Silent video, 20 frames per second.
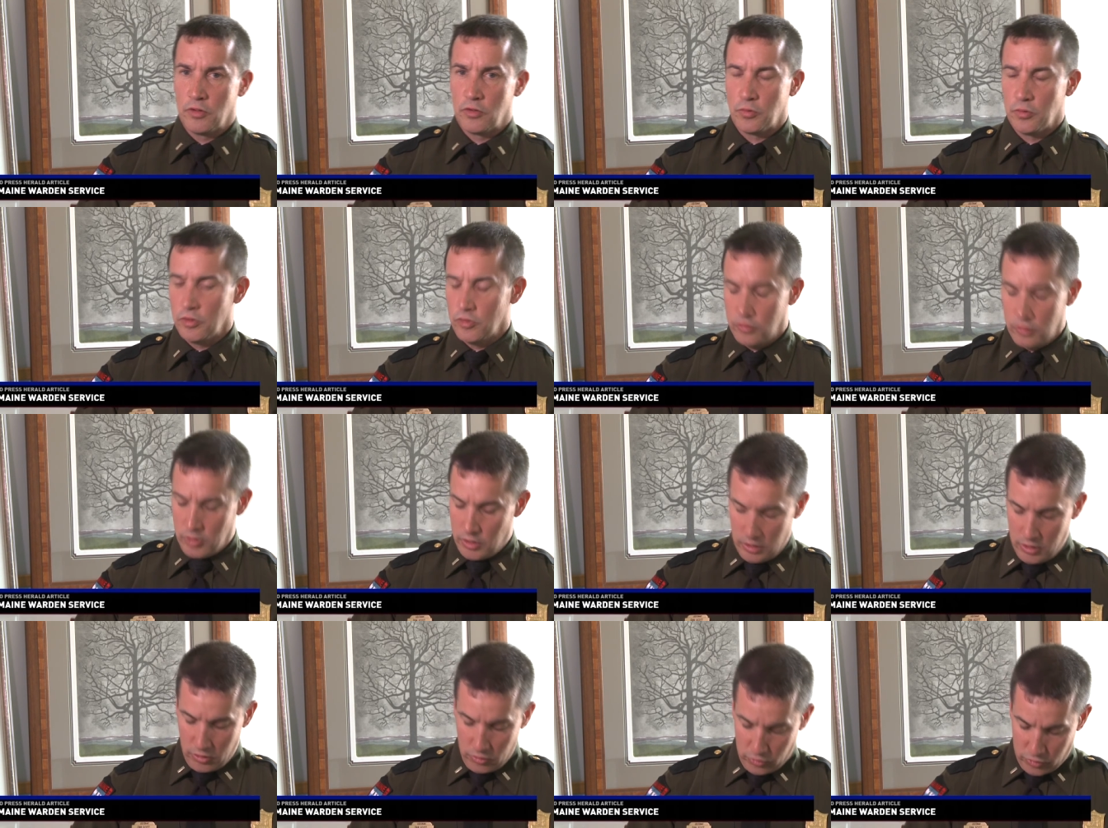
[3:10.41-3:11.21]
which was
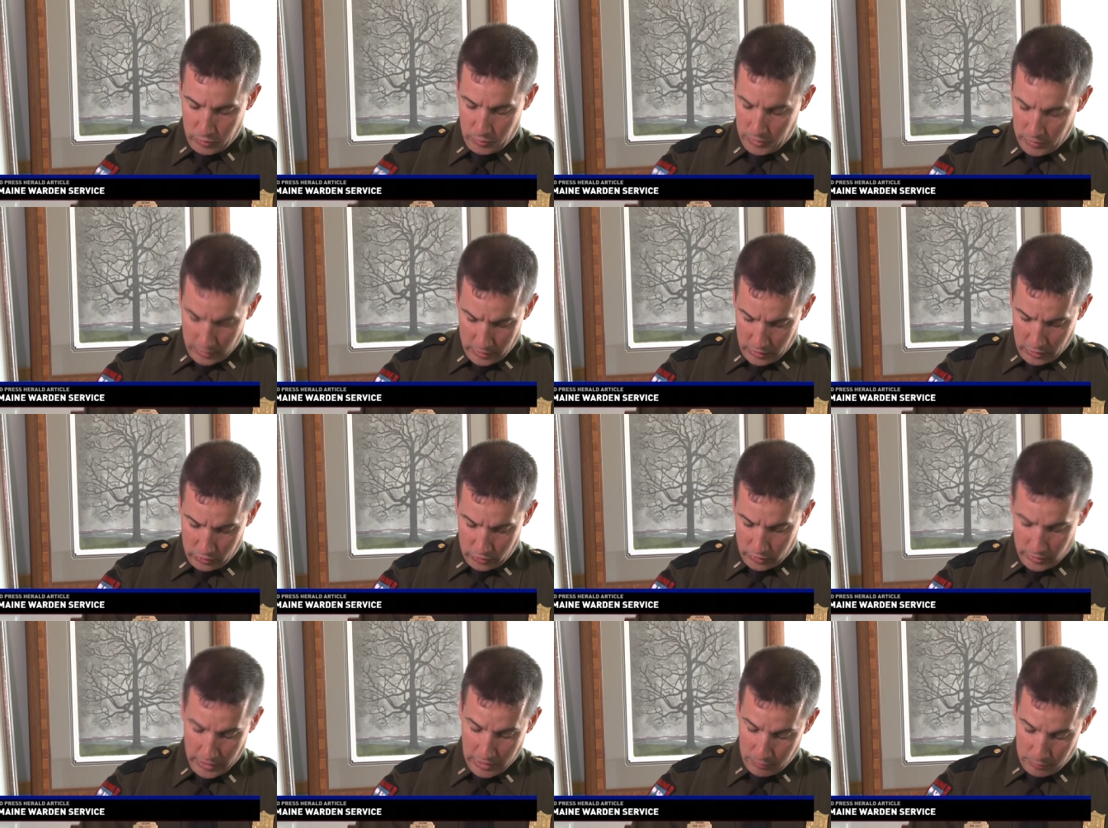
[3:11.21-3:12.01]
similar to
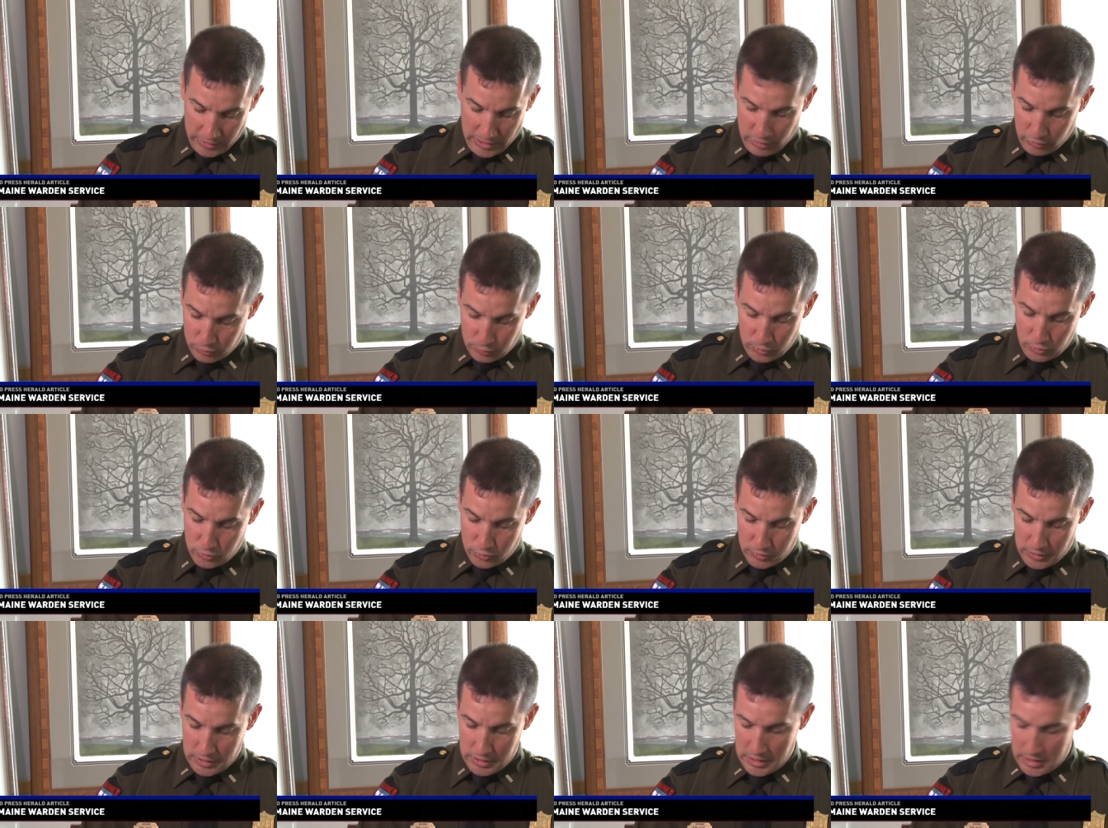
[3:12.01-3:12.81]
this. I have blouse boots
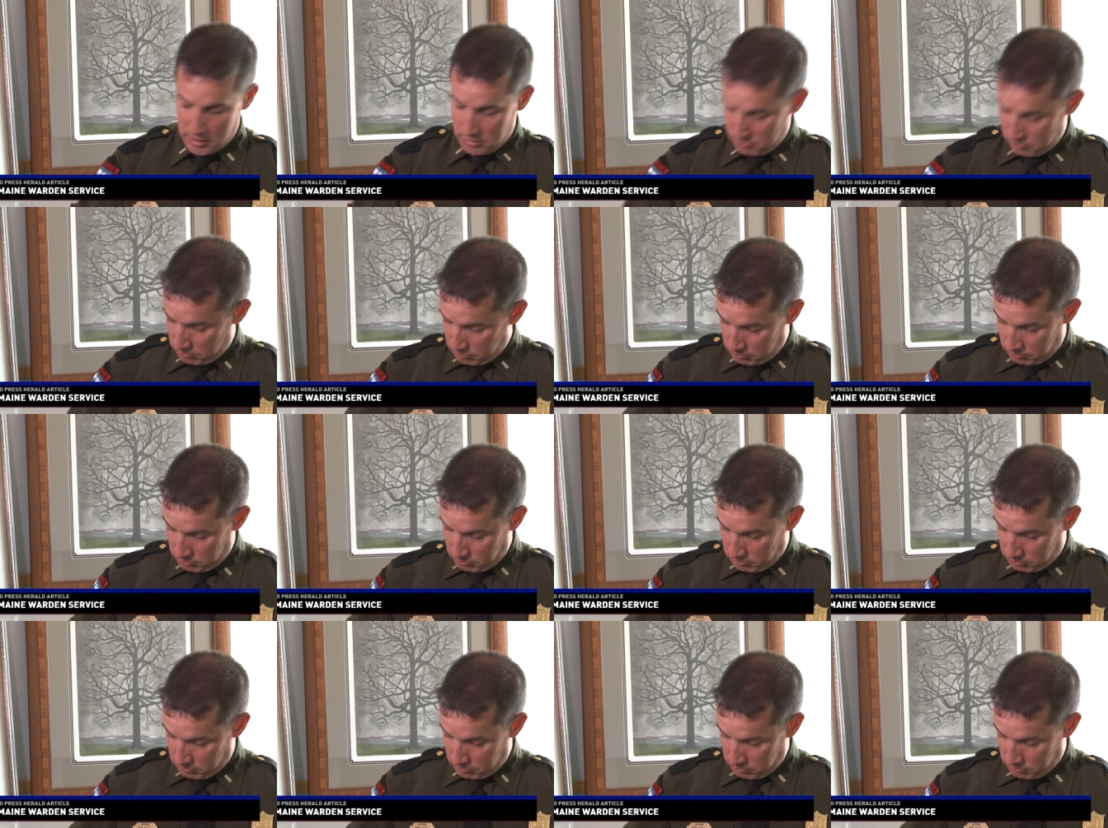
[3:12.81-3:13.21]
right now